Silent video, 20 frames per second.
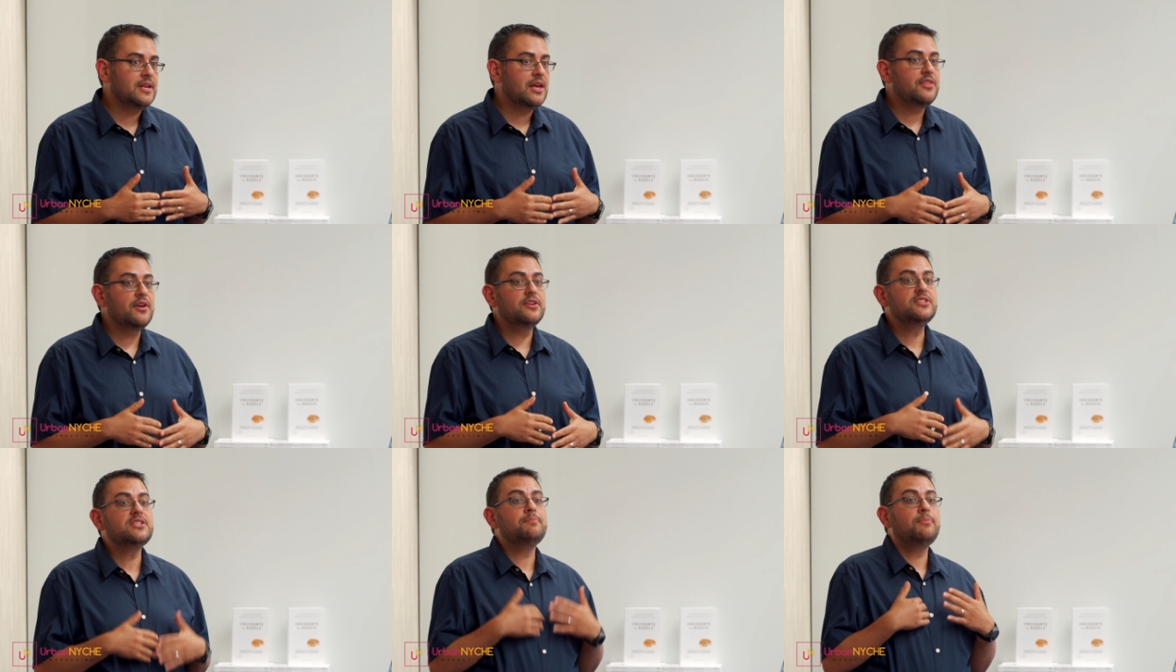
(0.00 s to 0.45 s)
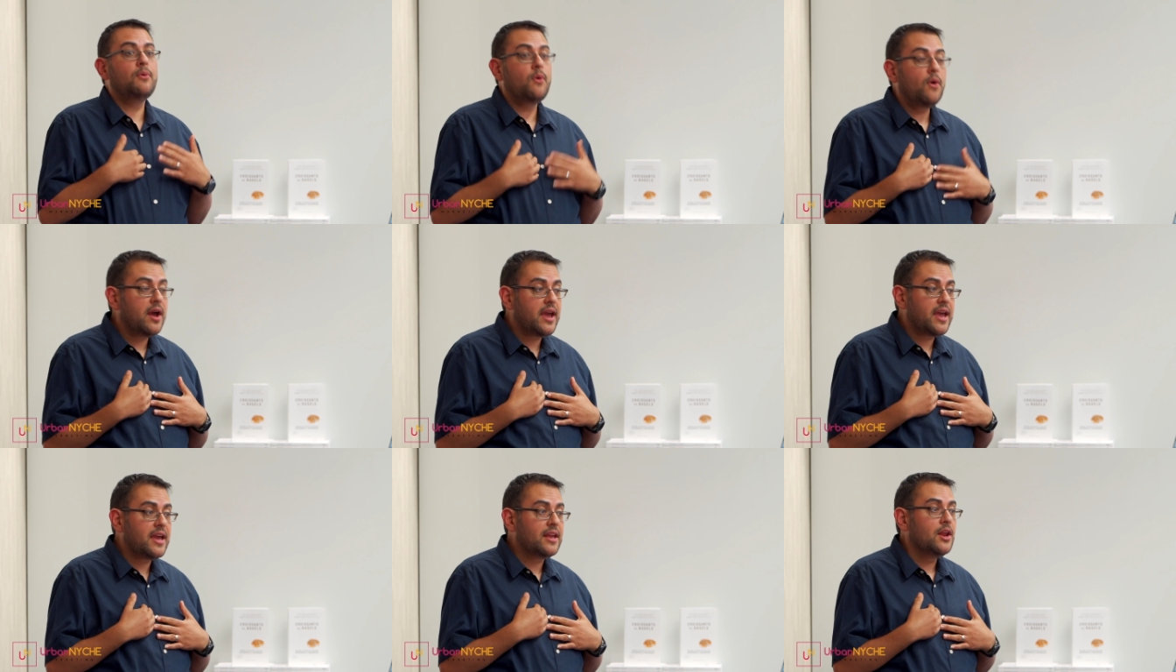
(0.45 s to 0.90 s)
Now, there's a
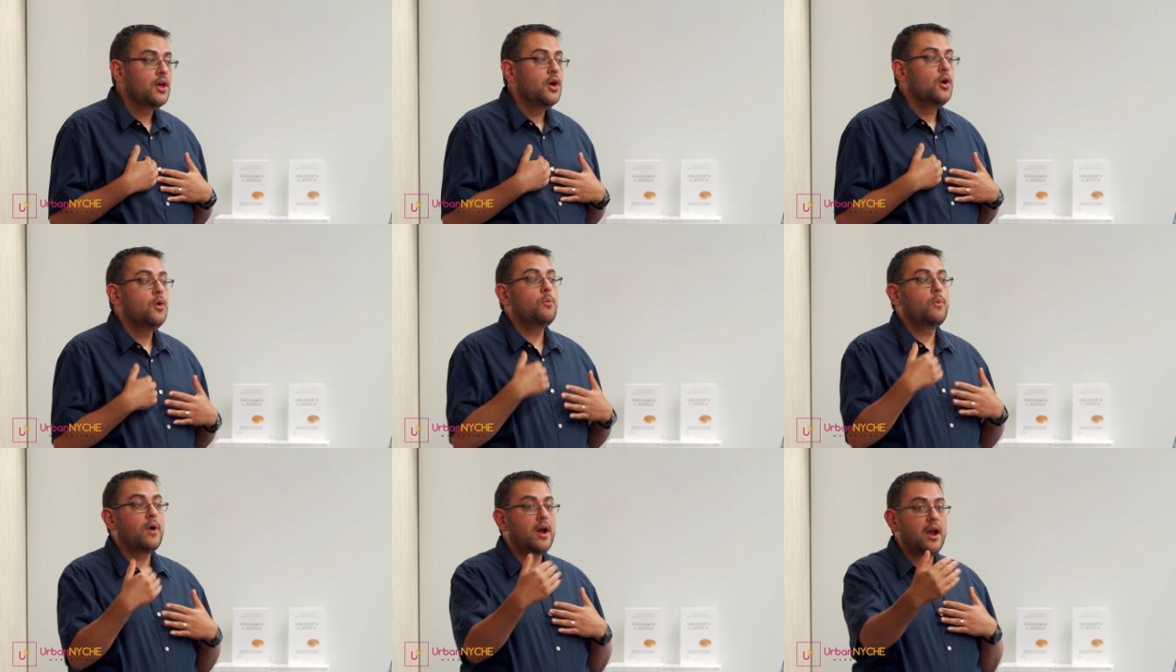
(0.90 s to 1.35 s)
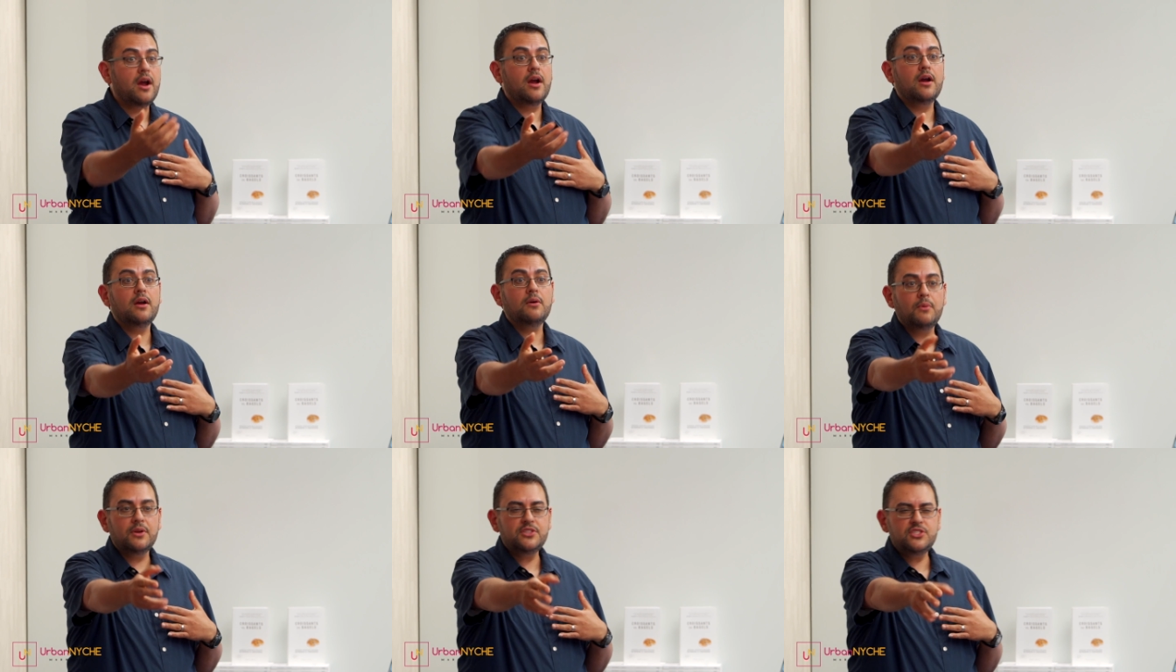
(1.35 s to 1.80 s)
point
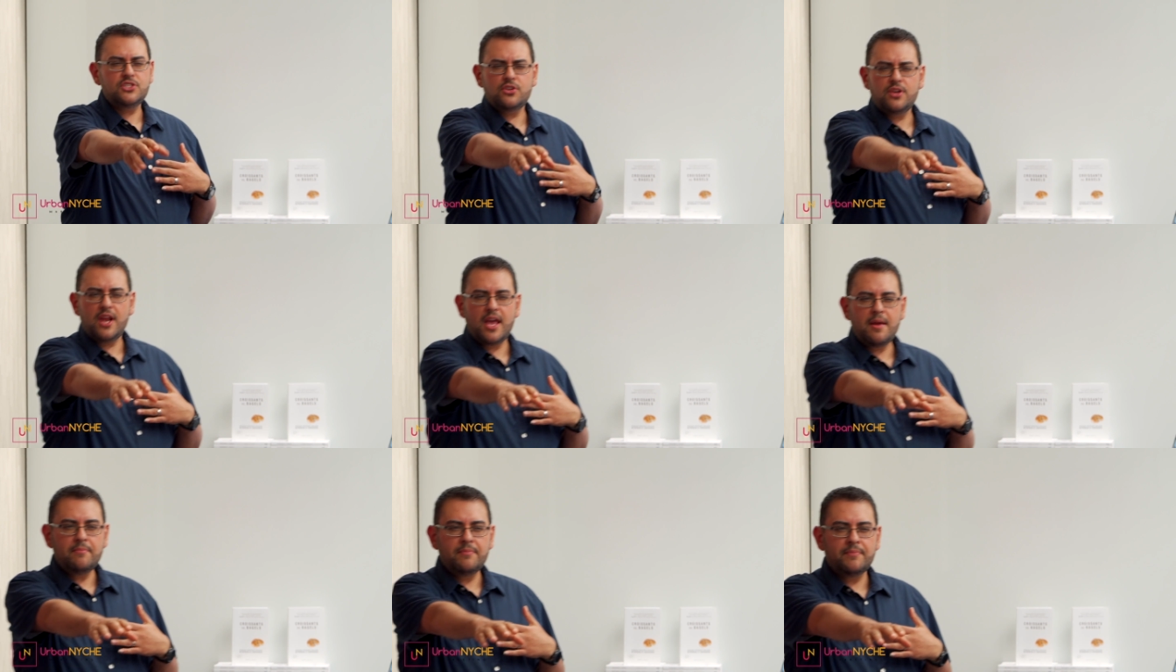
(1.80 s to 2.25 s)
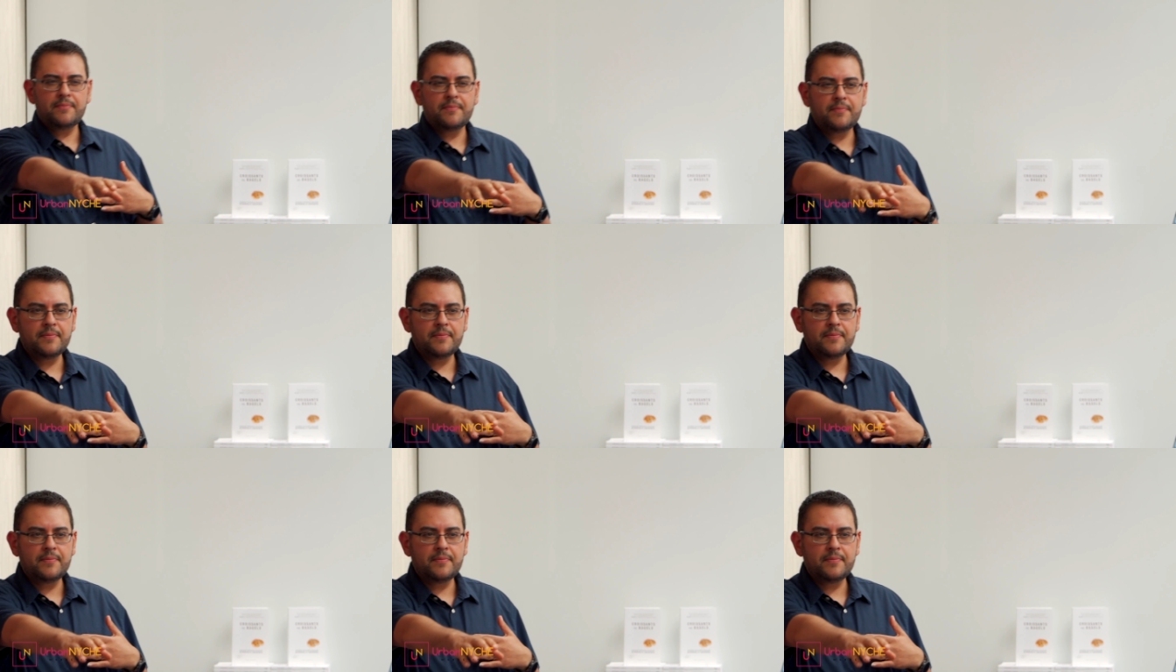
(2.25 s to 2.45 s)
where, what's your name?